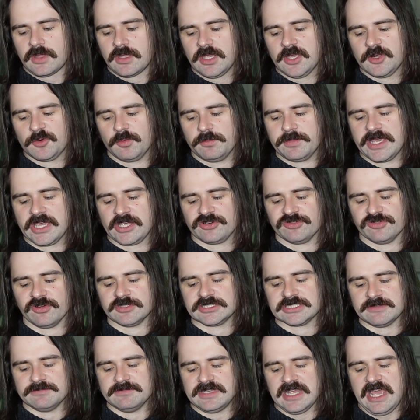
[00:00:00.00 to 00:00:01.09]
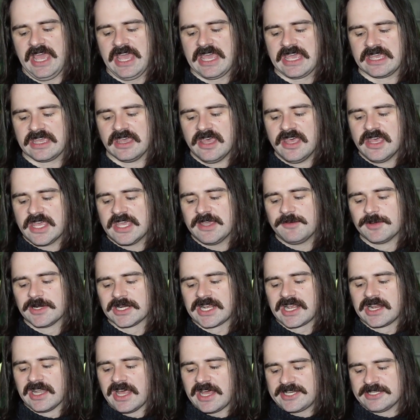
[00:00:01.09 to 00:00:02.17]
it will be a gruesome day. He will
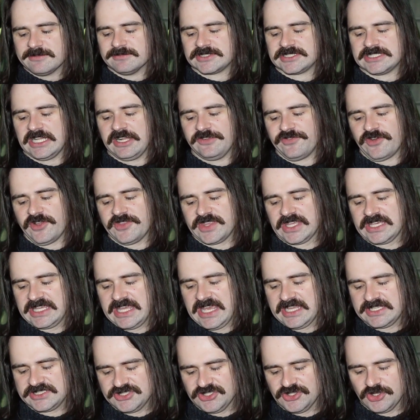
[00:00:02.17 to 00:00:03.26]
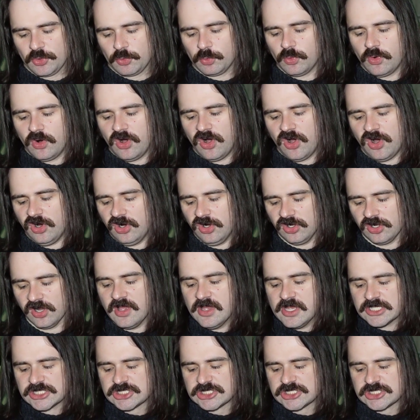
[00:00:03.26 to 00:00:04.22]
glut himself on the Geats in the war hall,